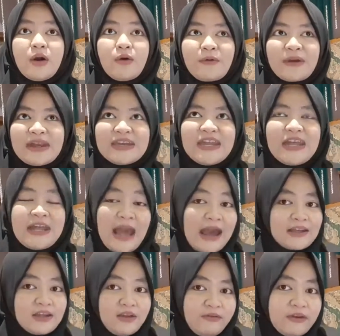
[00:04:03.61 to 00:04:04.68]
reading
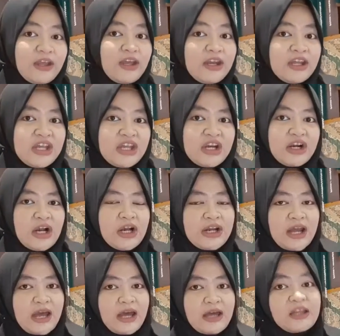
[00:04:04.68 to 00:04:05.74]
activity in here
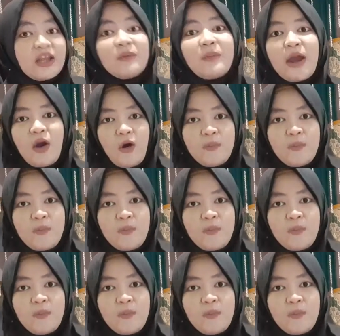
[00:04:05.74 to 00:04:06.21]
that in my